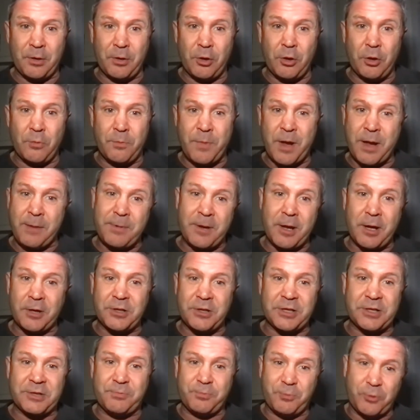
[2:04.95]
Oh, maybe I'll
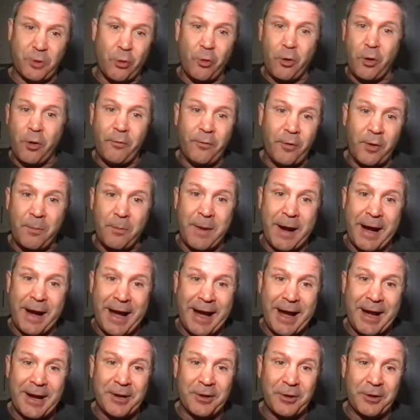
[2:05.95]
just go over my
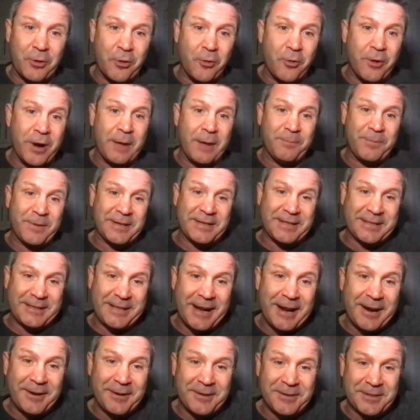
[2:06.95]
ankle going up the
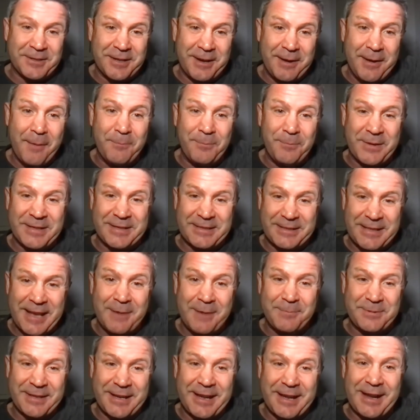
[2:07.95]
stairs, up the
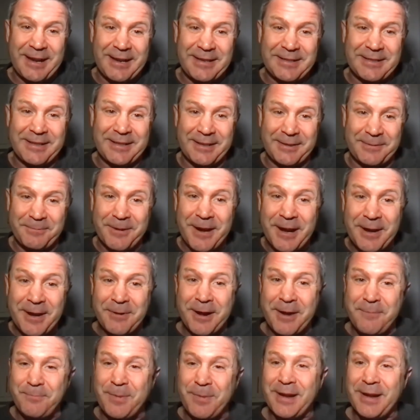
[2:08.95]
steps to get into the ring, right?